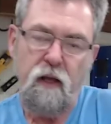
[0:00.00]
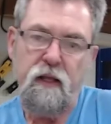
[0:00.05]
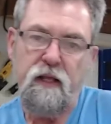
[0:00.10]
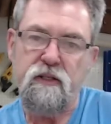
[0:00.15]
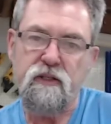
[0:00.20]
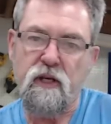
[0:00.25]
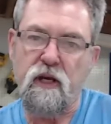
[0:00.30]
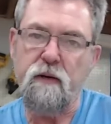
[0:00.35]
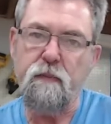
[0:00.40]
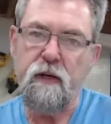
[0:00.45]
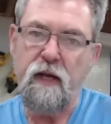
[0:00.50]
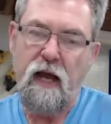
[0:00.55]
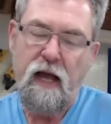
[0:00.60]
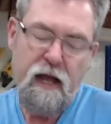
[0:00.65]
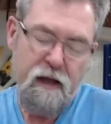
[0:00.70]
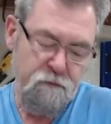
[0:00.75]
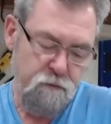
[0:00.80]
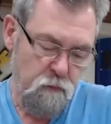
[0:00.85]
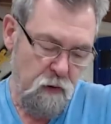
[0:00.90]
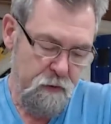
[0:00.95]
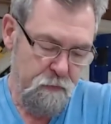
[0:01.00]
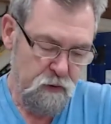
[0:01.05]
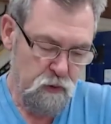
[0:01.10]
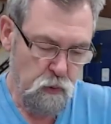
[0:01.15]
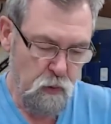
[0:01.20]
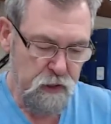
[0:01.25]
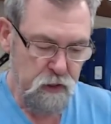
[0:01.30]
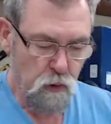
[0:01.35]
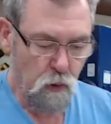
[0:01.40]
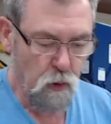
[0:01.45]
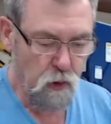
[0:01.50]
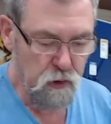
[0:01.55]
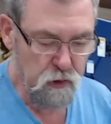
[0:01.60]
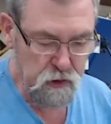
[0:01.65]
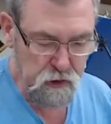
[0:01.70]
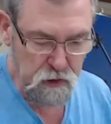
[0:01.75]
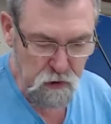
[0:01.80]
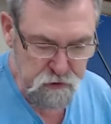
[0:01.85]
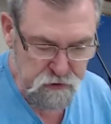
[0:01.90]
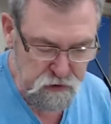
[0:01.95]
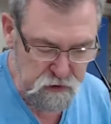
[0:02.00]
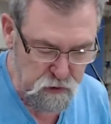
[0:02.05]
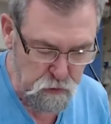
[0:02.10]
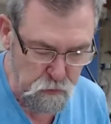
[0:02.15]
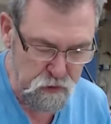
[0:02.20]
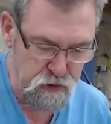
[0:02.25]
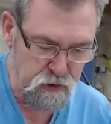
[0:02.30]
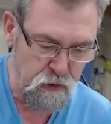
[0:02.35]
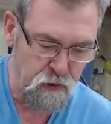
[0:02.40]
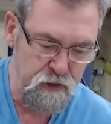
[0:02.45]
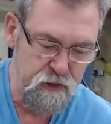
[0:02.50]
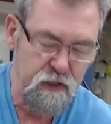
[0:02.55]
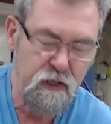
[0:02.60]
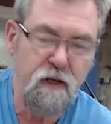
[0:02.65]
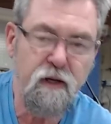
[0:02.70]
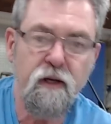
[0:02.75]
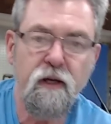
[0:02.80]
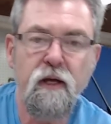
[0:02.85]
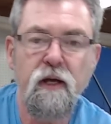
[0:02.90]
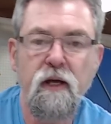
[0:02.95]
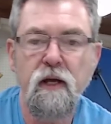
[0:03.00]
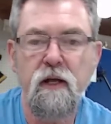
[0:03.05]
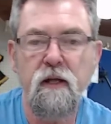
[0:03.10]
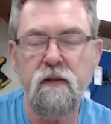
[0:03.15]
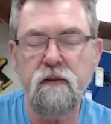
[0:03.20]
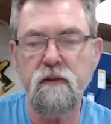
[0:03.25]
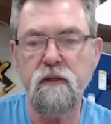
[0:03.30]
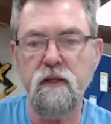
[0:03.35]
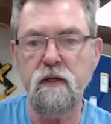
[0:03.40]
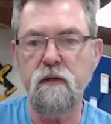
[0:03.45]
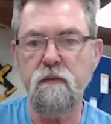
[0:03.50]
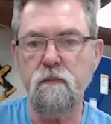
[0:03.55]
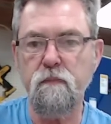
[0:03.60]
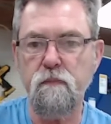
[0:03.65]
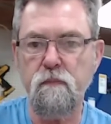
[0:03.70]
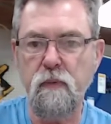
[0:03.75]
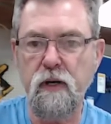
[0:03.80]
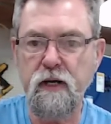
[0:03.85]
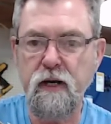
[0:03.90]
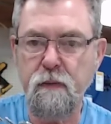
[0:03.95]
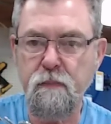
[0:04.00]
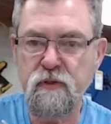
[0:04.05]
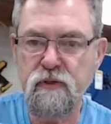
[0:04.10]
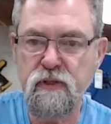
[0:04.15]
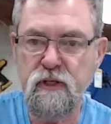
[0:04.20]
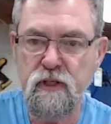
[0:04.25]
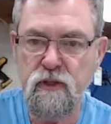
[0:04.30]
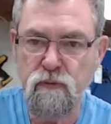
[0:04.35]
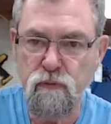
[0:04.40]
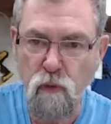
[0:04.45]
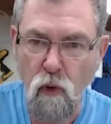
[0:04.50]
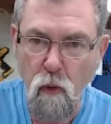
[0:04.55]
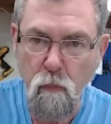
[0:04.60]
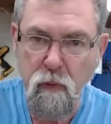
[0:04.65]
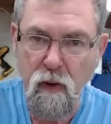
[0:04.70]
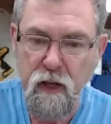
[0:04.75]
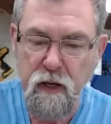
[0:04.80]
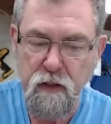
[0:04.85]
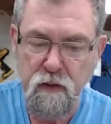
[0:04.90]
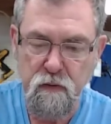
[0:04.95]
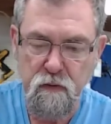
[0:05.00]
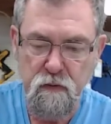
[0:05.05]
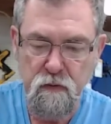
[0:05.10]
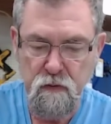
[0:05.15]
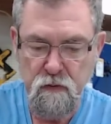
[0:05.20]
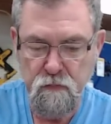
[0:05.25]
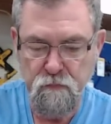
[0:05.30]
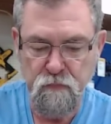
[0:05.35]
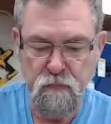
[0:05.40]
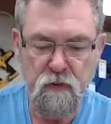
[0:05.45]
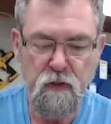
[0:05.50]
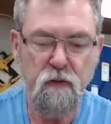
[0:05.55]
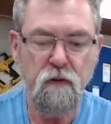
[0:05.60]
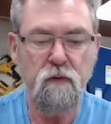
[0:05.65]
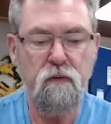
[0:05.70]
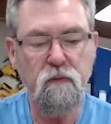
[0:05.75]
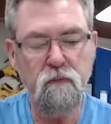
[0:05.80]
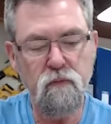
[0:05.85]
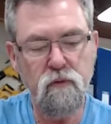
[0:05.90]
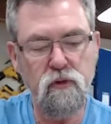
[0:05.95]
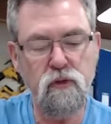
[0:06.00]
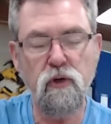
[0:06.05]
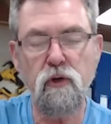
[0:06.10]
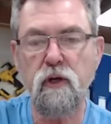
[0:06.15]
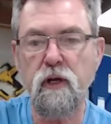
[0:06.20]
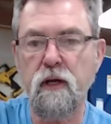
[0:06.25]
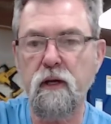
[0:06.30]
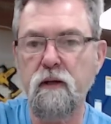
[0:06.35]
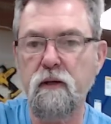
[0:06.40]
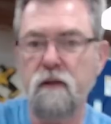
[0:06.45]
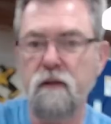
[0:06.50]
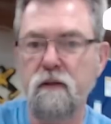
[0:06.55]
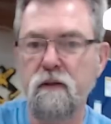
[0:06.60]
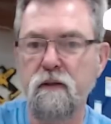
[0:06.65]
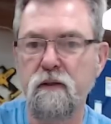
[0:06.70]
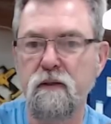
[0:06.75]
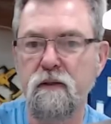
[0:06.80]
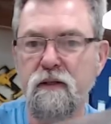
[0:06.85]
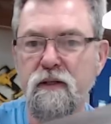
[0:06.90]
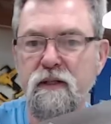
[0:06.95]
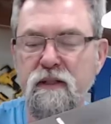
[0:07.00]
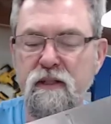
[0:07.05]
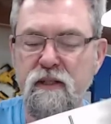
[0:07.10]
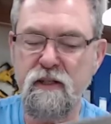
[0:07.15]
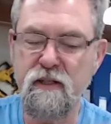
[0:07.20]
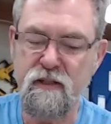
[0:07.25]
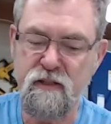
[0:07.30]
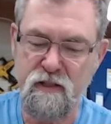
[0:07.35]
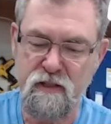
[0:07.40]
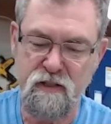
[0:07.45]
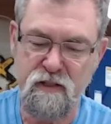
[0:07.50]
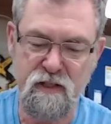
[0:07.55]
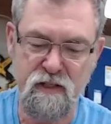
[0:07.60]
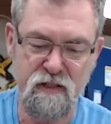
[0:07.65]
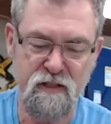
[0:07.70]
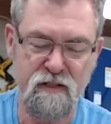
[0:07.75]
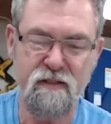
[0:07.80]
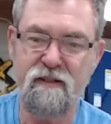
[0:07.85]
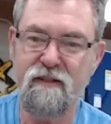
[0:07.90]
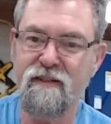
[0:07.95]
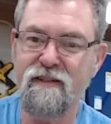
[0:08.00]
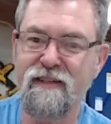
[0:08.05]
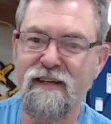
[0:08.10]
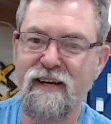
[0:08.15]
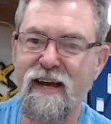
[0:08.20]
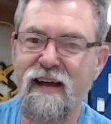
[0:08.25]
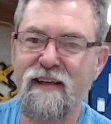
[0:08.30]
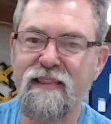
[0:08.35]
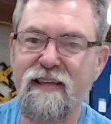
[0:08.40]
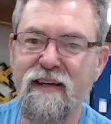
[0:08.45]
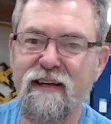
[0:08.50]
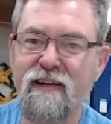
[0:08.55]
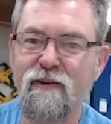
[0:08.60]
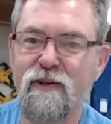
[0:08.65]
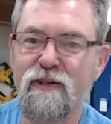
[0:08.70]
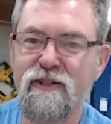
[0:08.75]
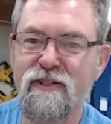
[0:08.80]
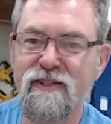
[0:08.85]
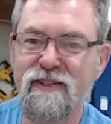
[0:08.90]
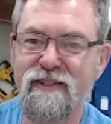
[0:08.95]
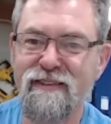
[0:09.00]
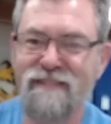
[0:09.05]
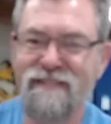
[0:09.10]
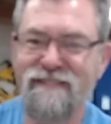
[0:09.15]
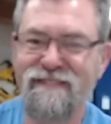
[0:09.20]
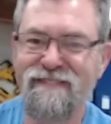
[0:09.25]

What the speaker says: It's going to be halfway between, or closer to a jointer than my number 6 4-plane Turner. These are just, aren't they gorgeous?